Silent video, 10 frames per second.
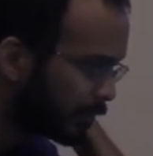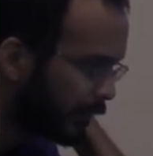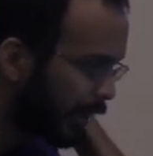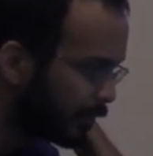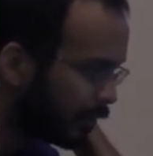
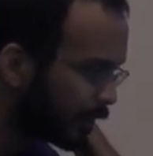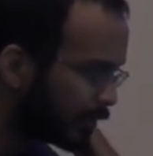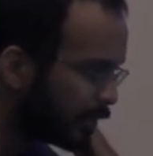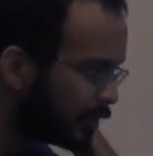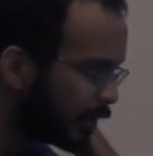value
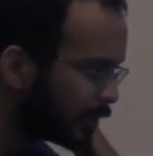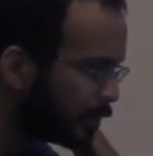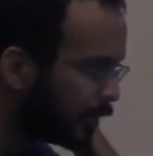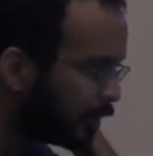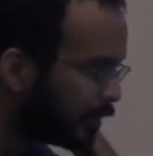that's the
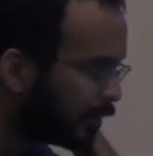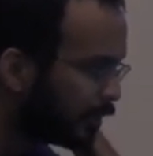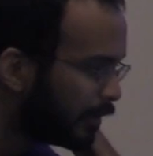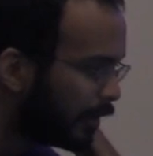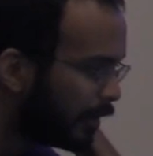adjustment,
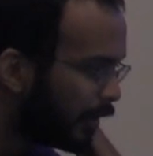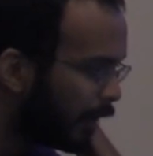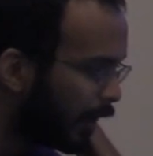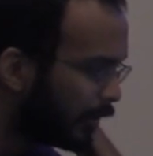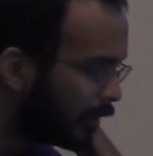
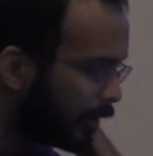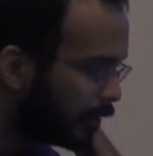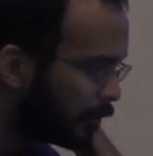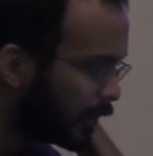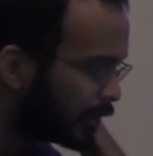and then
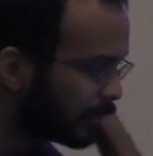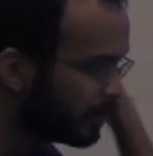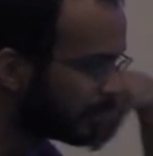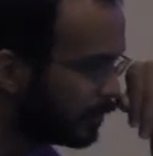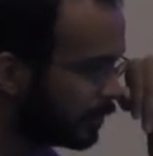you
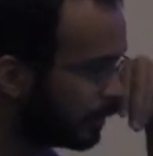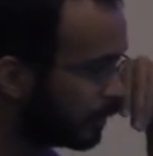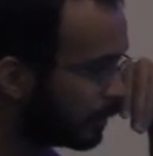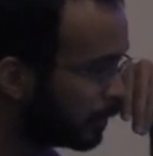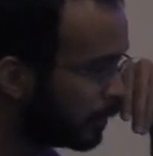basically just do